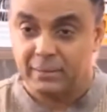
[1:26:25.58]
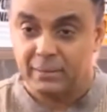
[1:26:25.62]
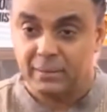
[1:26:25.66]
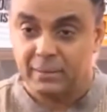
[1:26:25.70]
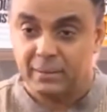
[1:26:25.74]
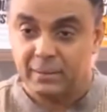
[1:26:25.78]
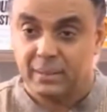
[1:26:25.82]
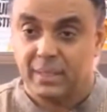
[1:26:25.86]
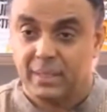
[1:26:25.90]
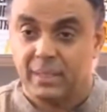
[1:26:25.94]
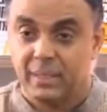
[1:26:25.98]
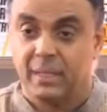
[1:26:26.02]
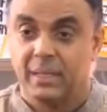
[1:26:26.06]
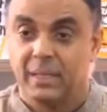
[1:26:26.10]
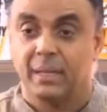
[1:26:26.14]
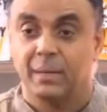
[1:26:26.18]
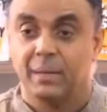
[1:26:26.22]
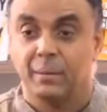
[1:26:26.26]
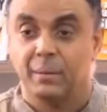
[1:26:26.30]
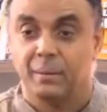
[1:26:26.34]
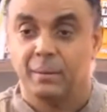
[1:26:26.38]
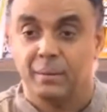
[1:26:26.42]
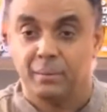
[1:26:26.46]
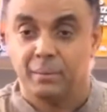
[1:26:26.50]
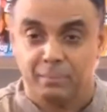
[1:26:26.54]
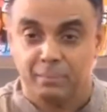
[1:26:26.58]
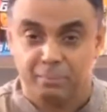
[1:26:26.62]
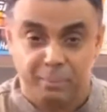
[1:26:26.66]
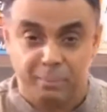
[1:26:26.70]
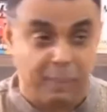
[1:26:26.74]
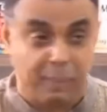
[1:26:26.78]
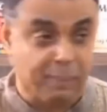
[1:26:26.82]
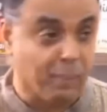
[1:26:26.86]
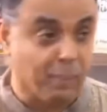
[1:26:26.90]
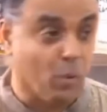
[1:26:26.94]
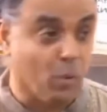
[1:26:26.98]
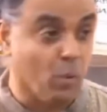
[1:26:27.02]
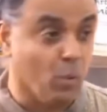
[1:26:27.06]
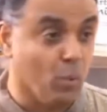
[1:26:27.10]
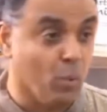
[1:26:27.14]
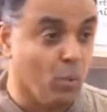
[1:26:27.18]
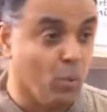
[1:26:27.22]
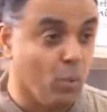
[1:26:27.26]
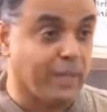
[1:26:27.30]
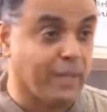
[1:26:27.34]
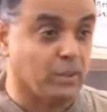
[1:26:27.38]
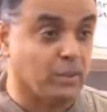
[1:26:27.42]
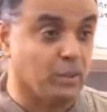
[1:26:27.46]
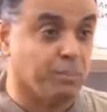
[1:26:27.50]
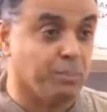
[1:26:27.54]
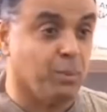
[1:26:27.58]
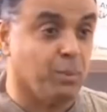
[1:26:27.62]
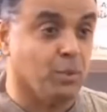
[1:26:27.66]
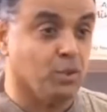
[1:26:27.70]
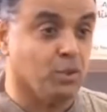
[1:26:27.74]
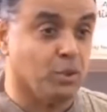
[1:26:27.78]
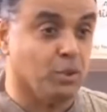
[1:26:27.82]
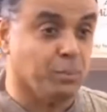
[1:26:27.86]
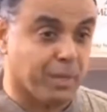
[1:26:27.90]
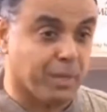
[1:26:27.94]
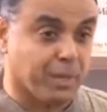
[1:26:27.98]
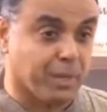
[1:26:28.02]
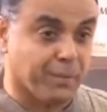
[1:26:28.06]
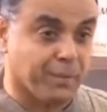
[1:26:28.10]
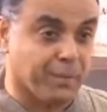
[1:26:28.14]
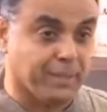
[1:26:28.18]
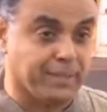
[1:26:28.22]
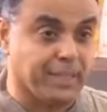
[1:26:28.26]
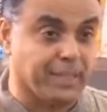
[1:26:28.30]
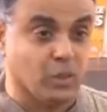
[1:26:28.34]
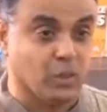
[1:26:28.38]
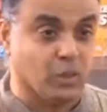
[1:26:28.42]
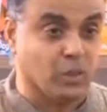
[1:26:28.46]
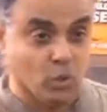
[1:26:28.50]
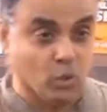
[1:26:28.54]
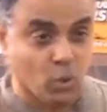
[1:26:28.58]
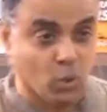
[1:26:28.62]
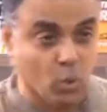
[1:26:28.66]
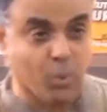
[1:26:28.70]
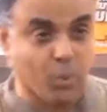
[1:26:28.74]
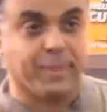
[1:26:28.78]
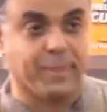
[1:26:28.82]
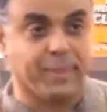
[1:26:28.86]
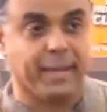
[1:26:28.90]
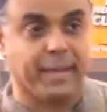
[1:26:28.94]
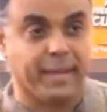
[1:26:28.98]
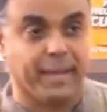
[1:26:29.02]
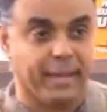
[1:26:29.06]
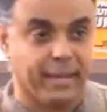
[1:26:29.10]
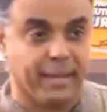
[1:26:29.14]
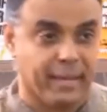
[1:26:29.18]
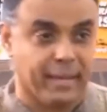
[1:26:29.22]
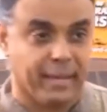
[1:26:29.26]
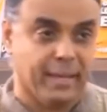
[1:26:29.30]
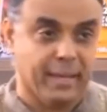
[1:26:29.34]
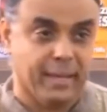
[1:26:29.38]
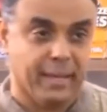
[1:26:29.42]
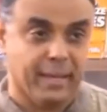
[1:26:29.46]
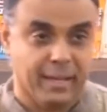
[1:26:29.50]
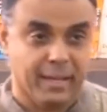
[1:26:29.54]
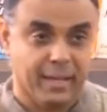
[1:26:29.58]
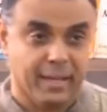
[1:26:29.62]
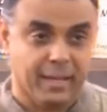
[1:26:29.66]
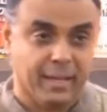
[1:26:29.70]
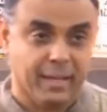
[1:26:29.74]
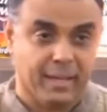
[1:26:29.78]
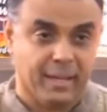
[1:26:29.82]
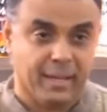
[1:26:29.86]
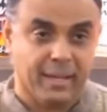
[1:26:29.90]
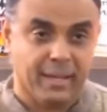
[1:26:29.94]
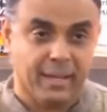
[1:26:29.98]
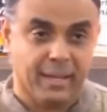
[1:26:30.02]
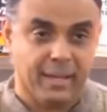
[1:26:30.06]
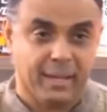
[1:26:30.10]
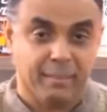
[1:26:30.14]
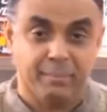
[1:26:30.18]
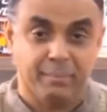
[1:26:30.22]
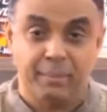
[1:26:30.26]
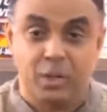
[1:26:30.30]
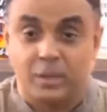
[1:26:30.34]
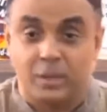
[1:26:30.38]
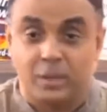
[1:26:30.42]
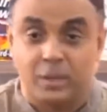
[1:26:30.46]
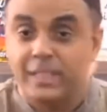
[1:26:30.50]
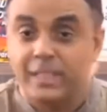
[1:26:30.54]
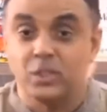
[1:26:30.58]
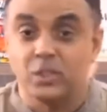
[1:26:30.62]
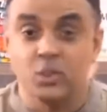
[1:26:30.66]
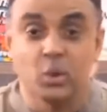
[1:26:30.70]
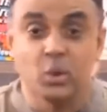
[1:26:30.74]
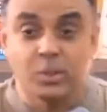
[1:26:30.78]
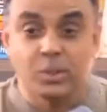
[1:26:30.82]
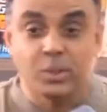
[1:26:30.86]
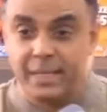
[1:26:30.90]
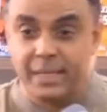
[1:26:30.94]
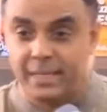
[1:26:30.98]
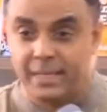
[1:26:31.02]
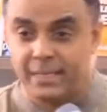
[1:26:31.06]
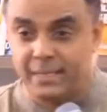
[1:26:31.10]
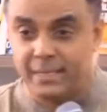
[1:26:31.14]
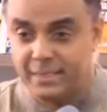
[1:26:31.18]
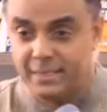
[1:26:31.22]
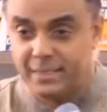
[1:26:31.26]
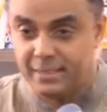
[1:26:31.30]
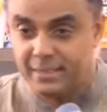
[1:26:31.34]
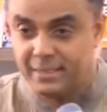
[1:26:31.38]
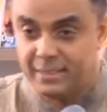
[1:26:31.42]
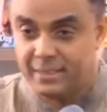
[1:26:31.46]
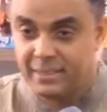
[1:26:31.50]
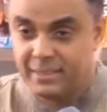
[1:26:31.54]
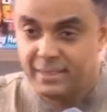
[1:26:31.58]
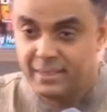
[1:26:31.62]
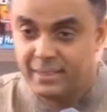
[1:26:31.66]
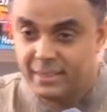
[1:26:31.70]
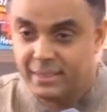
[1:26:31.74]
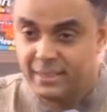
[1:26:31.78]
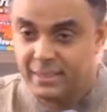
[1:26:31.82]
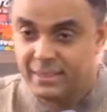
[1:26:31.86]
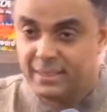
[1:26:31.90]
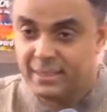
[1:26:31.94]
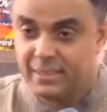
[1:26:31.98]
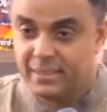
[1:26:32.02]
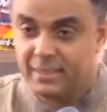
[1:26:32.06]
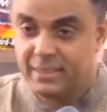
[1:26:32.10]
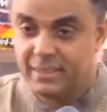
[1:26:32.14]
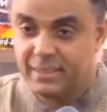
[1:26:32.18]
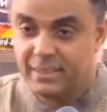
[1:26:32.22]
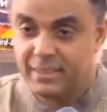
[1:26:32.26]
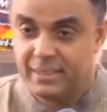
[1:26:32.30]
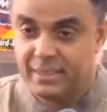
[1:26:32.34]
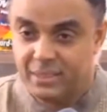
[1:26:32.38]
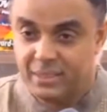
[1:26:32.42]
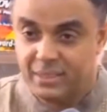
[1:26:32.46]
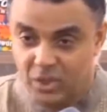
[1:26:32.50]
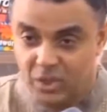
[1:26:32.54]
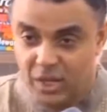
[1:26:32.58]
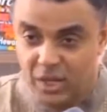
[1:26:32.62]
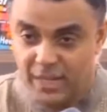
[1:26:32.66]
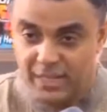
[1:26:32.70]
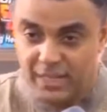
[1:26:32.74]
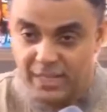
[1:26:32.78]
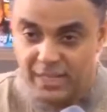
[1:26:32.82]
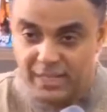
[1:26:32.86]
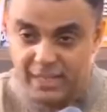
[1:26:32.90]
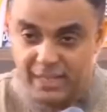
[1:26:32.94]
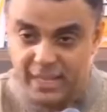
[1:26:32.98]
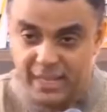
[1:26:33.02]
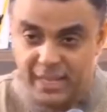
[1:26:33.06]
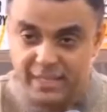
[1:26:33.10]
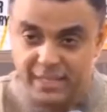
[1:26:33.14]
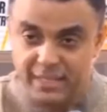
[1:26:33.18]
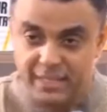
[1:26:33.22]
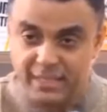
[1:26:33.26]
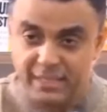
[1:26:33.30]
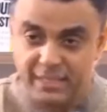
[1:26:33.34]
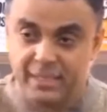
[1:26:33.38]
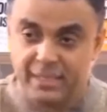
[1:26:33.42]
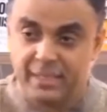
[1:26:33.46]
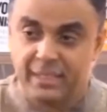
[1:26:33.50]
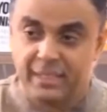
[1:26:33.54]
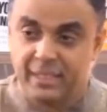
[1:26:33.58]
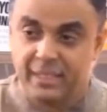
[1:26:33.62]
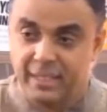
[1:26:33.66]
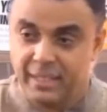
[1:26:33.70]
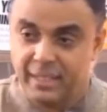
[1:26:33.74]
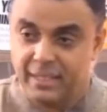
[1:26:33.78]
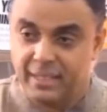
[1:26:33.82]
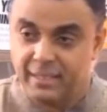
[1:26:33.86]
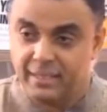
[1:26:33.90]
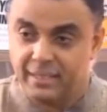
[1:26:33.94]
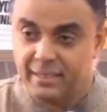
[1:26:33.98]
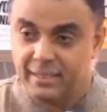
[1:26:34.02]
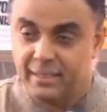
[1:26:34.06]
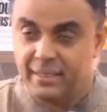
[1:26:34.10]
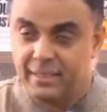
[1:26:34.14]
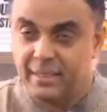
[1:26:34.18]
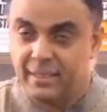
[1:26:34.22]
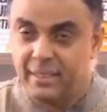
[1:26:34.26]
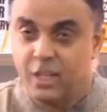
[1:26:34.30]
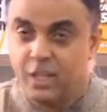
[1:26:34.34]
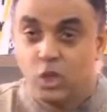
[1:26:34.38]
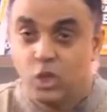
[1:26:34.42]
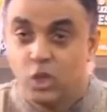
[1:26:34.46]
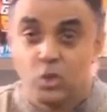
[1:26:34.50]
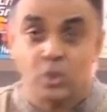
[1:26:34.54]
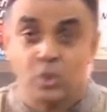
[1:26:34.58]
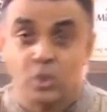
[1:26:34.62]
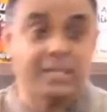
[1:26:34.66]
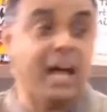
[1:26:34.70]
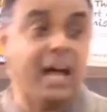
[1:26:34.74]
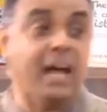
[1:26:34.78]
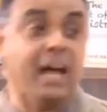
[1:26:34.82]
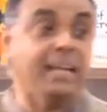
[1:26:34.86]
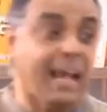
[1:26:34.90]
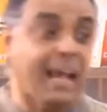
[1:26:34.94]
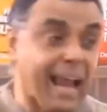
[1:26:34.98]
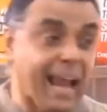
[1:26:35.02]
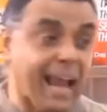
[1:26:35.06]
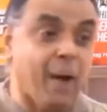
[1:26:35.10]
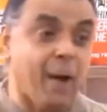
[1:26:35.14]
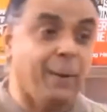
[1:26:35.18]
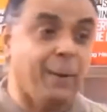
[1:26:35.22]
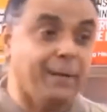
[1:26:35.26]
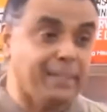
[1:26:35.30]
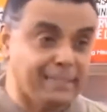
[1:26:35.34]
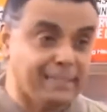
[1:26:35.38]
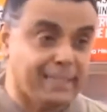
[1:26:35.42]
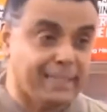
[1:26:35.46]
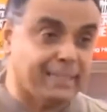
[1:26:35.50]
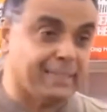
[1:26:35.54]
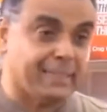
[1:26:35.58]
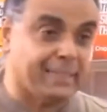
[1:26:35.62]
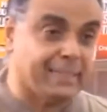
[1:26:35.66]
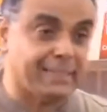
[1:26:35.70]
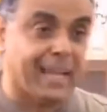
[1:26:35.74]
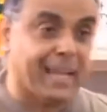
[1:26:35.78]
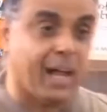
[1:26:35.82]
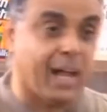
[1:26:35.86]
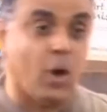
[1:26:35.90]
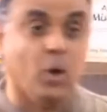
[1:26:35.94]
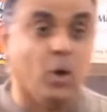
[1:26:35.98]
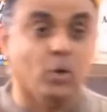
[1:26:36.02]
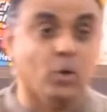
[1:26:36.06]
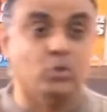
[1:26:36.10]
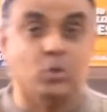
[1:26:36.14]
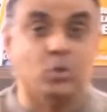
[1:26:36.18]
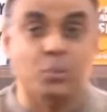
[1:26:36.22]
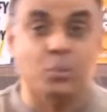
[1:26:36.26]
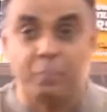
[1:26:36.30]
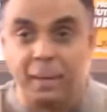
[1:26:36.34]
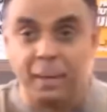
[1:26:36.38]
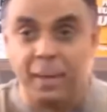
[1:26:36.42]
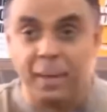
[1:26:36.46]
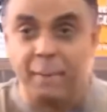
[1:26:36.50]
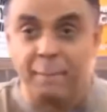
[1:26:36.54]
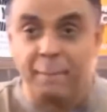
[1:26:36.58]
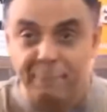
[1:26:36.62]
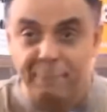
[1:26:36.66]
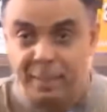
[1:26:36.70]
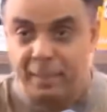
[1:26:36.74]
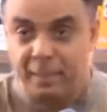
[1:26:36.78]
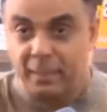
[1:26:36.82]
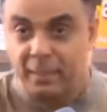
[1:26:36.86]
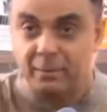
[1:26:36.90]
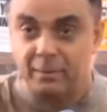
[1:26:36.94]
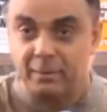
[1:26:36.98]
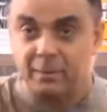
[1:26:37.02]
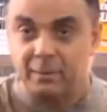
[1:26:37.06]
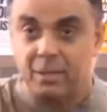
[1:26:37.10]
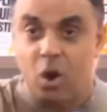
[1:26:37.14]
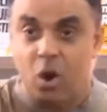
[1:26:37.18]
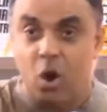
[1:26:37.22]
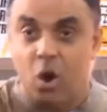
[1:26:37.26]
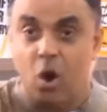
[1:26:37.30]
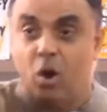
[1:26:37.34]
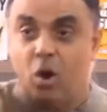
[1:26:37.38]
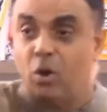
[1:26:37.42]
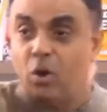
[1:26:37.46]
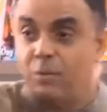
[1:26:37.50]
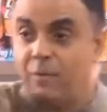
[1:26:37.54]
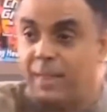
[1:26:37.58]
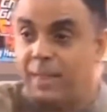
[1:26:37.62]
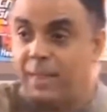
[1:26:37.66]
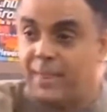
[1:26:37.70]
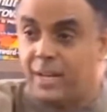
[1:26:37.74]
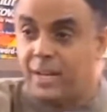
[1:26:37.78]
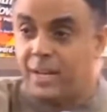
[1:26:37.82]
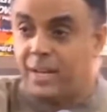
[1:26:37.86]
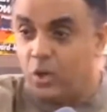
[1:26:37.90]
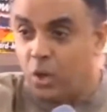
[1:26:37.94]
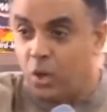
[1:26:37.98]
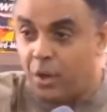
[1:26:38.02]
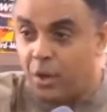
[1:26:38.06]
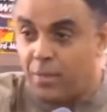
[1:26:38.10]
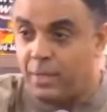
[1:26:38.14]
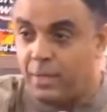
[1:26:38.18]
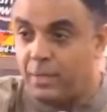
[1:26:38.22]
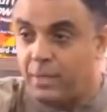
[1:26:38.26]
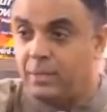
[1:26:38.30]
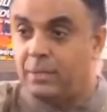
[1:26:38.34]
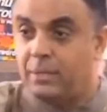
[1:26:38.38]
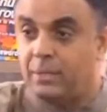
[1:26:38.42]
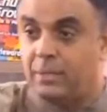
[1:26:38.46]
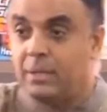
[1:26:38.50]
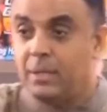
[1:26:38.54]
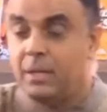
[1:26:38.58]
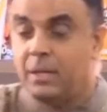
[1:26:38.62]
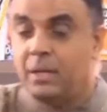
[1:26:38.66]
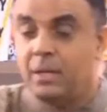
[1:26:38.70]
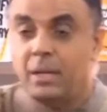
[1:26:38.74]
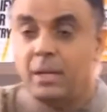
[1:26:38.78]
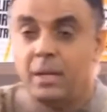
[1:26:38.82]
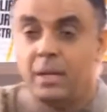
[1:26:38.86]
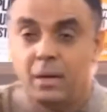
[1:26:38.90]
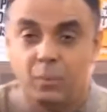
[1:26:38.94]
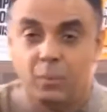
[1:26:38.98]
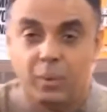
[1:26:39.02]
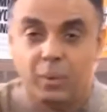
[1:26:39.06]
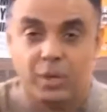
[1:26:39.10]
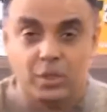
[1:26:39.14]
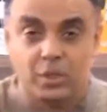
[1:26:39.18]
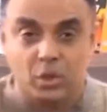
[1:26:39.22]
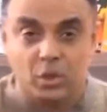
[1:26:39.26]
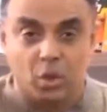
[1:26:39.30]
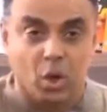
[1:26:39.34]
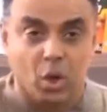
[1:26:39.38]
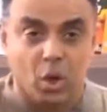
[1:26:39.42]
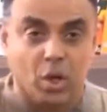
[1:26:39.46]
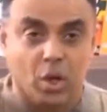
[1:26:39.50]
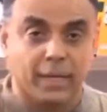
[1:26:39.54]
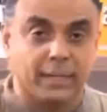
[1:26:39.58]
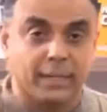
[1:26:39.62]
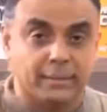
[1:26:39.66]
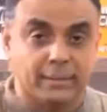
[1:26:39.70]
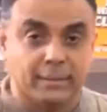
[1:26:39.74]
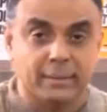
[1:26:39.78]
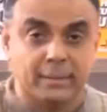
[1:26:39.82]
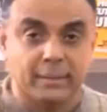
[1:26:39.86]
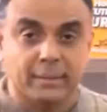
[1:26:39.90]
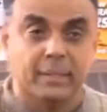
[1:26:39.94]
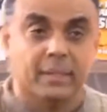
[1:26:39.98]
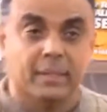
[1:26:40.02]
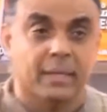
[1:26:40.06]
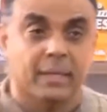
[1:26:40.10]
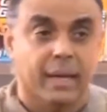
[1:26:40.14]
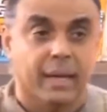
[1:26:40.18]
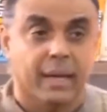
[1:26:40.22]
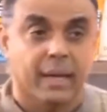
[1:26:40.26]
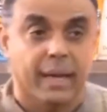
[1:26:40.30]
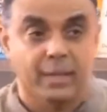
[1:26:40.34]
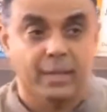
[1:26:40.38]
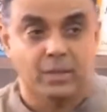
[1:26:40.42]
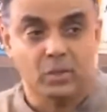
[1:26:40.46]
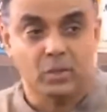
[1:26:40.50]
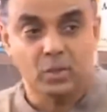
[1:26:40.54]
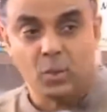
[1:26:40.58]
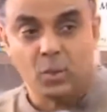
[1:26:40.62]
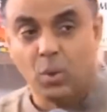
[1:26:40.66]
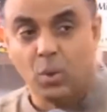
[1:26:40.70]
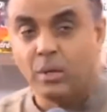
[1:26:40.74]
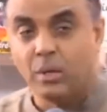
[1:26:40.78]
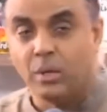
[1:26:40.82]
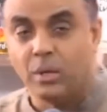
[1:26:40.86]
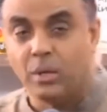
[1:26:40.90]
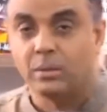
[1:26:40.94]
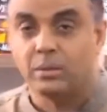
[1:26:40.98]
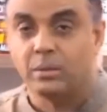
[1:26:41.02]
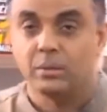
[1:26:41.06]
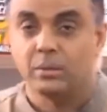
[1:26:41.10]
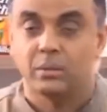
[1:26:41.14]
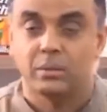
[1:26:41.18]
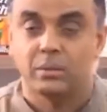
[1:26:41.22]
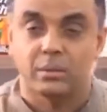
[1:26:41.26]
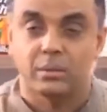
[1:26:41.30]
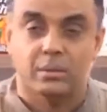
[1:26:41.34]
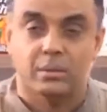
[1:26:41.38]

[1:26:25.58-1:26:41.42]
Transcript: people who are supposed to be Christians go there because there's no church. Do you understand? Yes. So now that our churches are also being built all over the northern, what do you call it, and so on, you see that